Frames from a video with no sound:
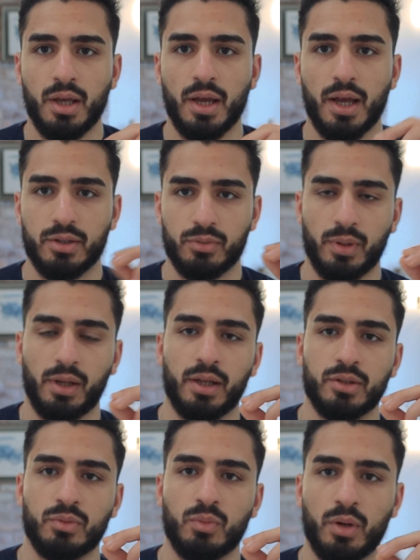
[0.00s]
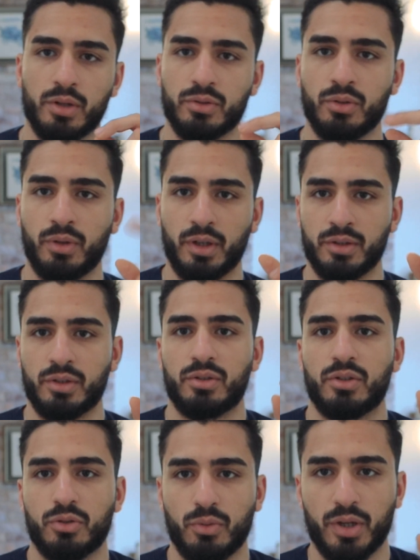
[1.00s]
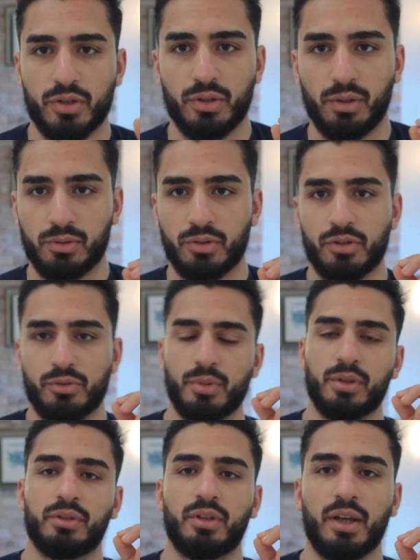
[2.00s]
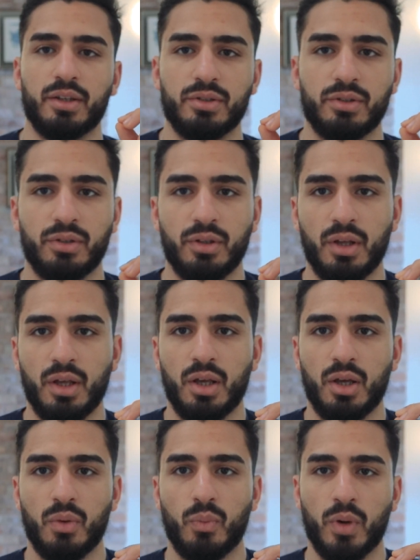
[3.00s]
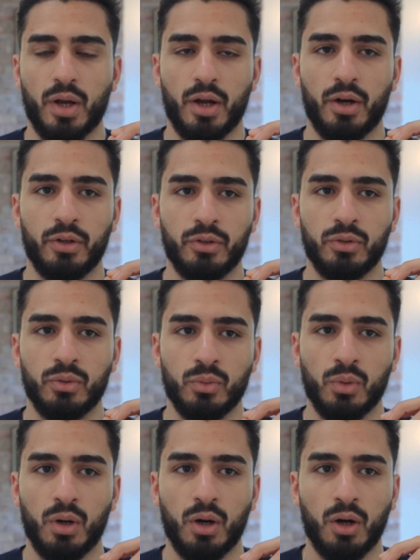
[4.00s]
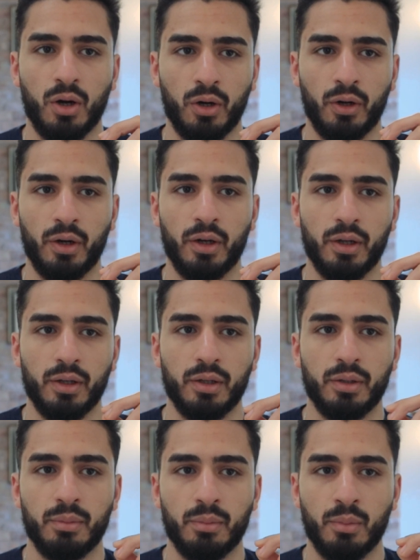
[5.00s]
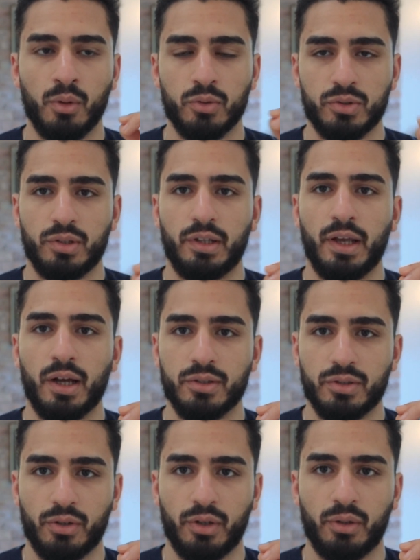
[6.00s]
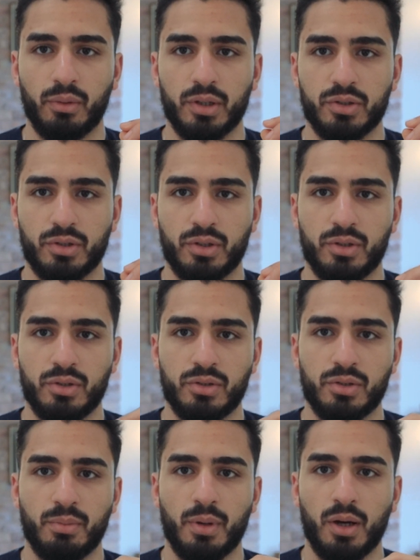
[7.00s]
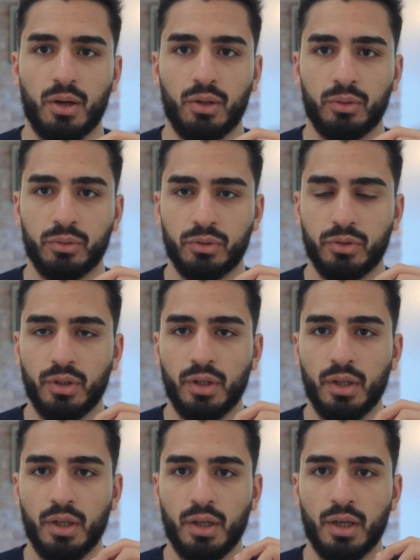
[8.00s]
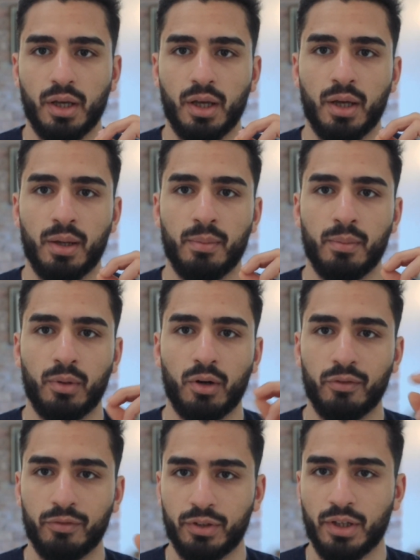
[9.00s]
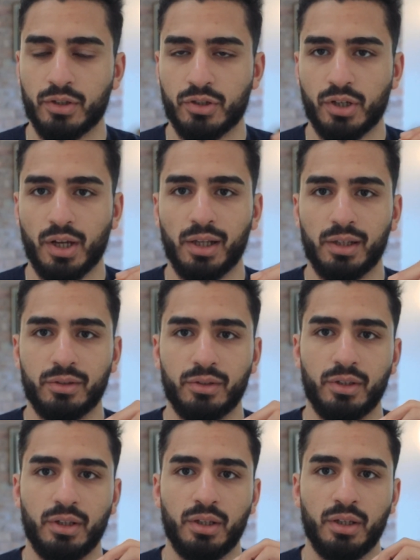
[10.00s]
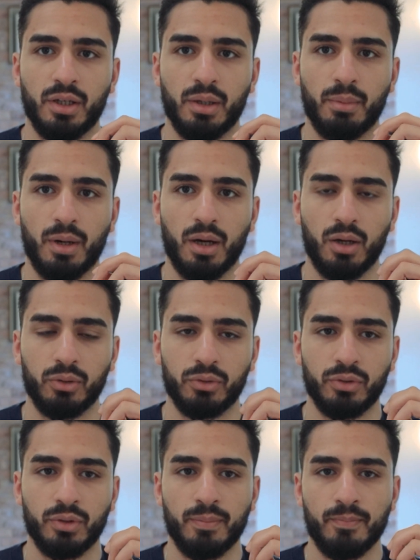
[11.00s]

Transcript: as well as what is known as a situational judgment test, where you are mostly answering questions about confidentiality, about